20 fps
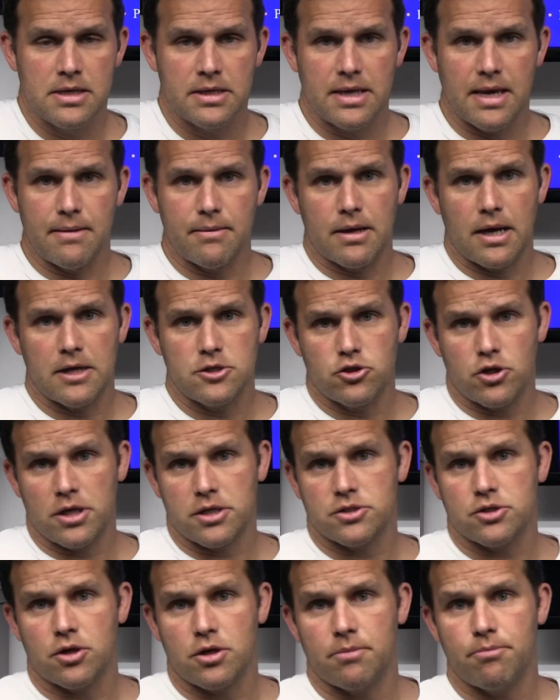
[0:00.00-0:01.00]
Game
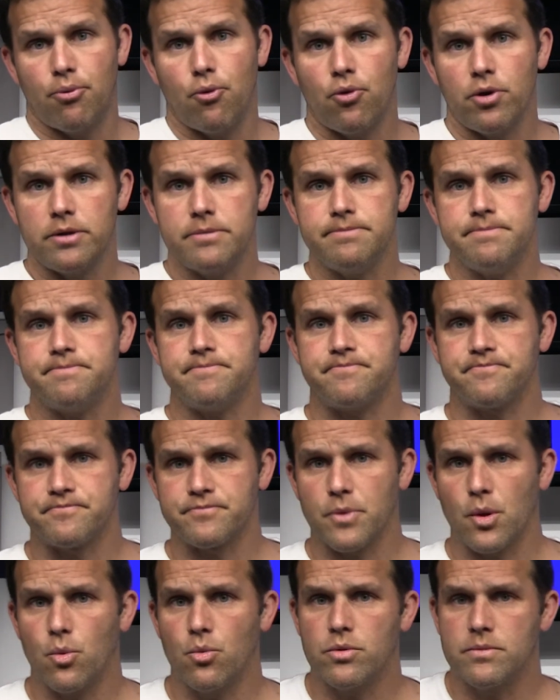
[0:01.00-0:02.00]
contracts are important
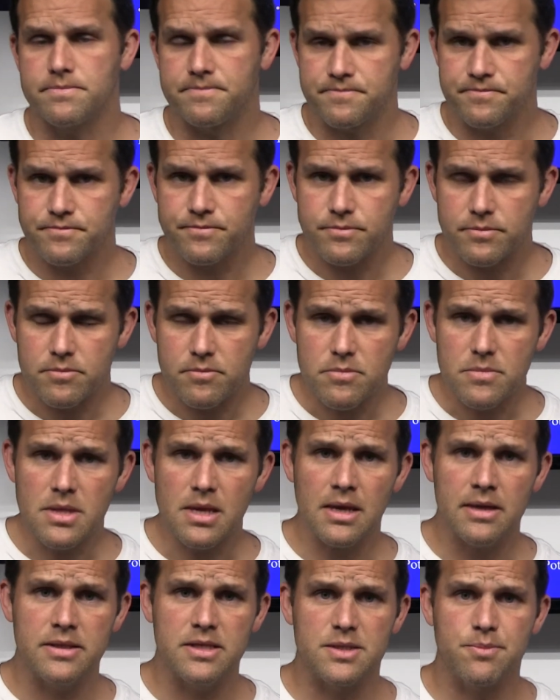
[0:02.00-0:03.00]

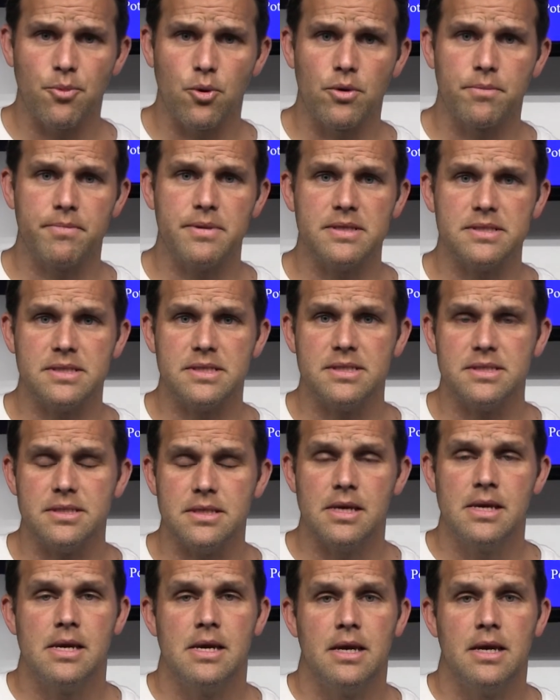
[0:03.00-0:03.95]
in the sport business,